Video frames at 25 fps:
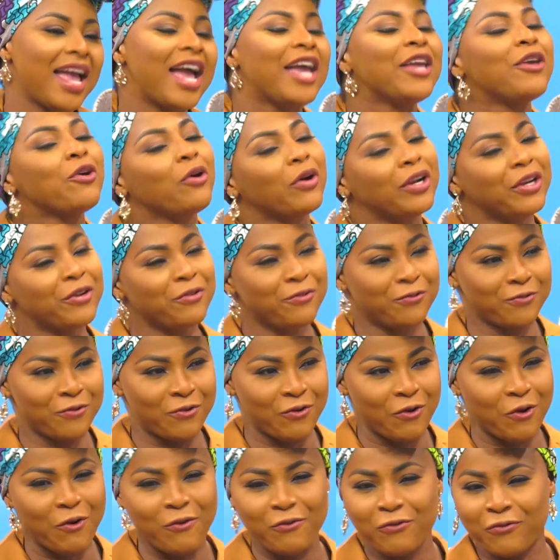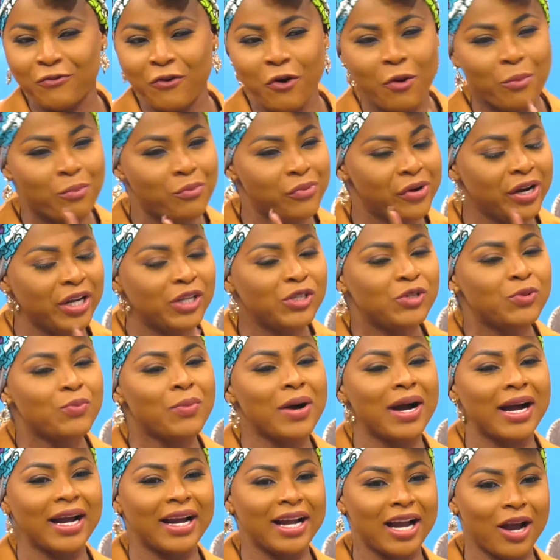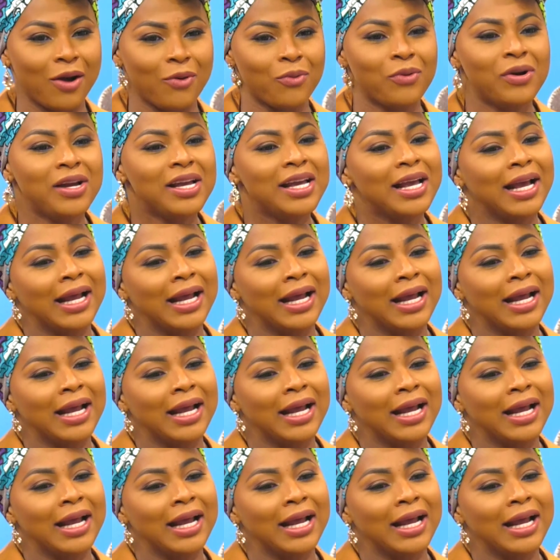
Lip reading: your default on four bridge you man count.